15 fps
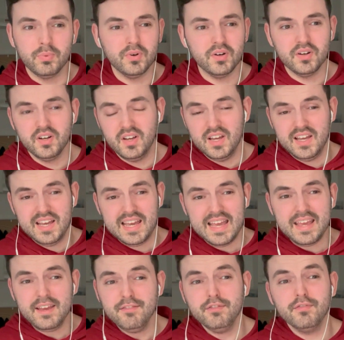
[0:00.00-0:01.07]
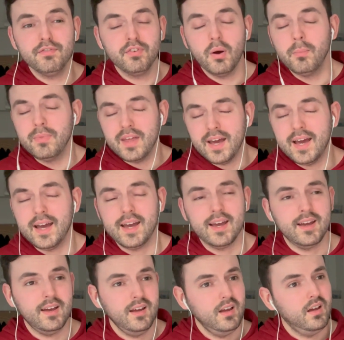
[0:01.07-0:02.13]
But even from
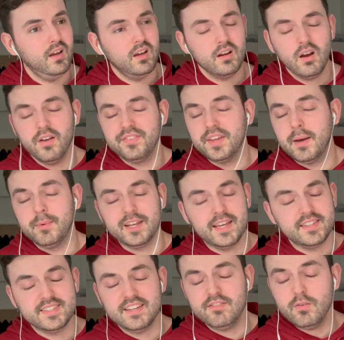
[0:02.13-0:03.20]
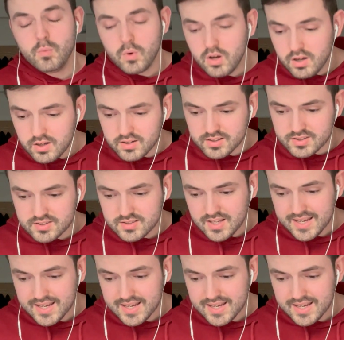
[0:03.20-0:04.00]
there, God damn, it gets even worse.